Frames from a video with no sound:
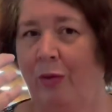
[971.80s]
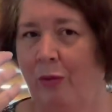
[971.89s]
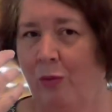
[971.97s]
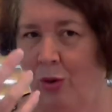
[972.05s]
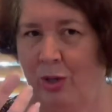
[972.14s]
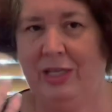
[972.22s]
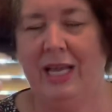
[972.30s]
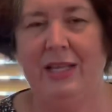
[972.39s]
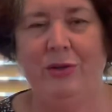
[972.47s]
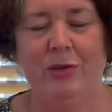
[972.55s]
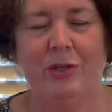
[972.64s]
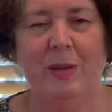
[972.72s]
What can
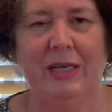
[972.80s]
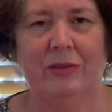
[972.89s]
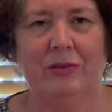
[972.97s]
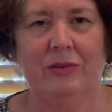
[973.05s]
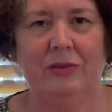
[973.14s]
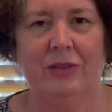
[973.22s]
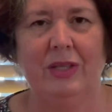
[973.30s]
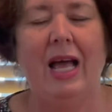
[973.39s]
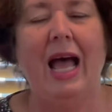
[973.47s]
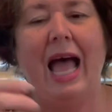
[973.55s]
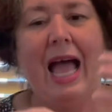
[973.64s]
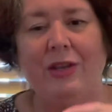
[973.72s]
you smell?
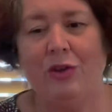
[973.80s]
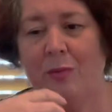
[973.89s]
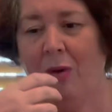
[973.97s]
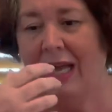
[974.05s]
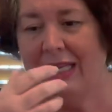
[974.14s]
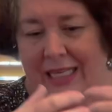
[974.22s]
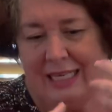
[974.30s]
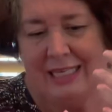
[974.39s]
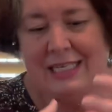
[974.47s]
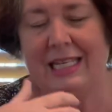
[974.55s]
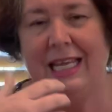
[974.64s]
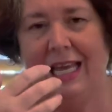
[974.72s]
And you might need
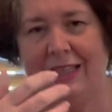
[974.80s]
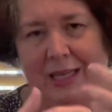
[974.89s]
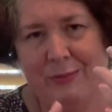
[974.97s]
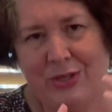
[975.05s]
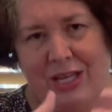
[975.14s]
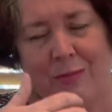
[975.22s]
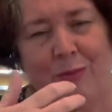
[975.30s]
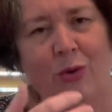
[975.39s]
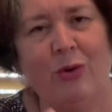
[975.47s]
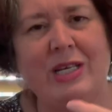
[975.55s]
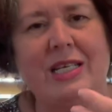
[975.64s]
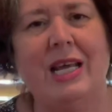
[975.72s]
to get them to get
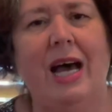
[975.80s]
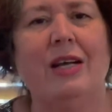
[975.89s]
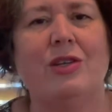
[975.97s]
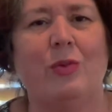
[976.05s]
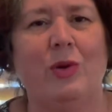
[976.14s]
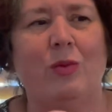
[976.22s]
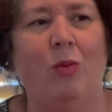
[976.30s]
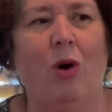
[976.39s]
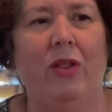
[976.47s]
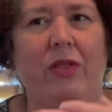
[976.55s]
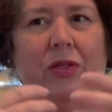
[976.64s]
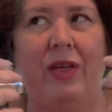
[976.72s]
more in touch with
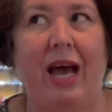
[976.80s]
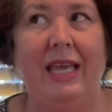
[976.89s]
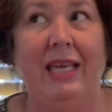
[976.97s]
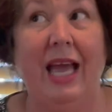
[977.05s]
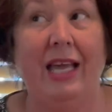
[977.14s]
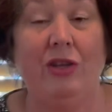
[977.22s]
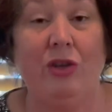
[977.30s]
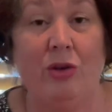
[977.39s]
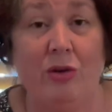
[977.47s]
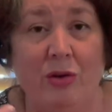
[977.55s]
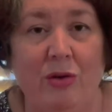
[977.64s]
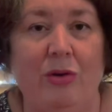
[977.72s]
what they can
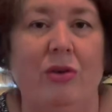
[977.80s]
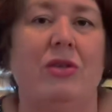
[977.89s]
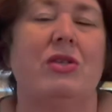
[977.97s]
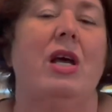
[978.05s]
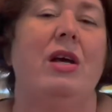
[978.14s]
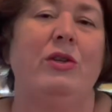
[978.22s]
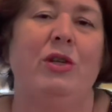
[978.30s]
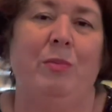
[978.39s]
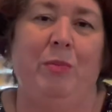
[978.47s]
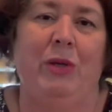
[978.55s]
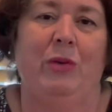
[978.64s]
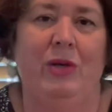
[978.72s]
use to
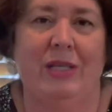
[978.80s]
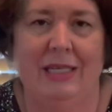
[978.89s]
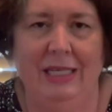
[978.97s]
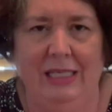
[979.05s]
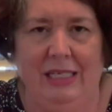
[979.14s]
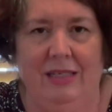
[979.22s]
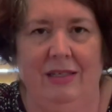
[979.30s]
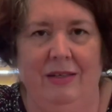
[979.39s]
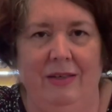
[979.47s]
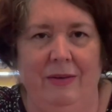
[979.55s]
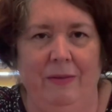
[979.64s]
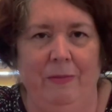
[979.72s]
build a scene.
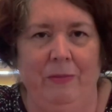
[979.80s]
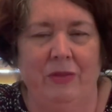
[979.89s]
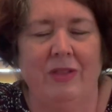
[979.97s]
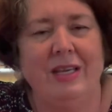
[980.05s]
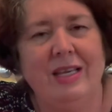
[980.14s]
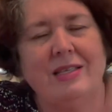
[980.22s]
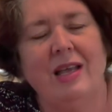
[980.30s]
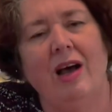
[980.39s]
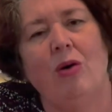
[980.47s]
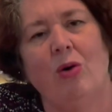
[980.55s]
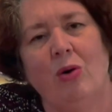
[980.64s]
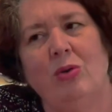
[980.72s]
These are
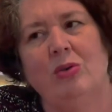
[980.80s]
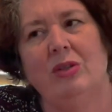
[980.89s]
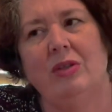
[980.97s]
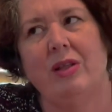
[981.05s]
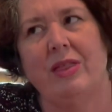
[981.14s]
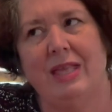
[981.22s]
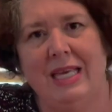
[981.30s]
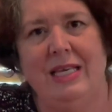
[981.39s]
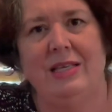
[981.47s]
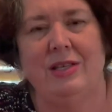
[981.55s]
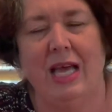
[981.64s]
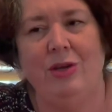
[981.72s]
all
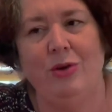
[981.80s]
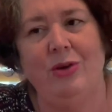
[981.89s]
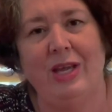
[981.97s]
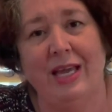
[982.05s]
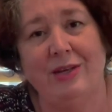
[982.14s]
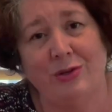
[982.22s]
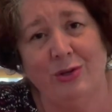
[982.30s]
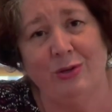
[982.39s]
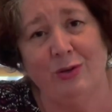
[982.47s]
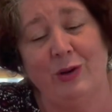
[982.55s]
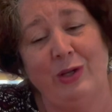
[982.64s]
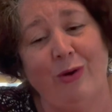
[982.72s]
things that you can
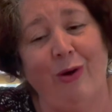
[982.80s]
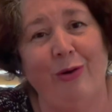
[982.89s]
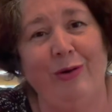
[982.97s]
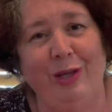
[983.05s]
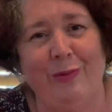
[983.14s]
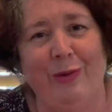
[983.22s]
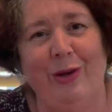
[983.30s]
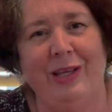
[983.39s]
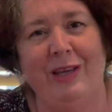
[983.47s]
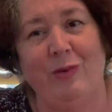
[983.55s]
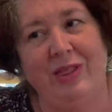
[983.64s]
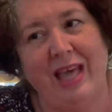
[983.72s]
do when you're only
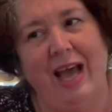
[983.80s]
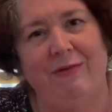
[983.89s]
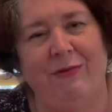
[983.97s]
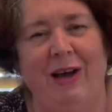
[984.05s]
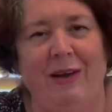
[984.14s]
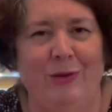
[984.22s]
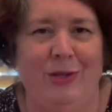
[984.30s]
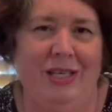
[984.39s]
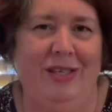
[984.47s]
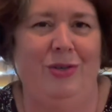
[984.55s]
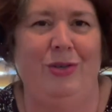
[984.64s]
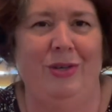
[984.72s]
working with that 5 or
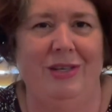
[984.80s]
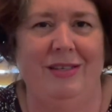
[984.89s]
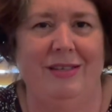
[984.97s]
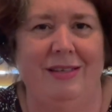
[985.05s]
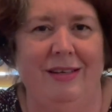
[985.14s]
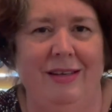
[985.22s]
6 students.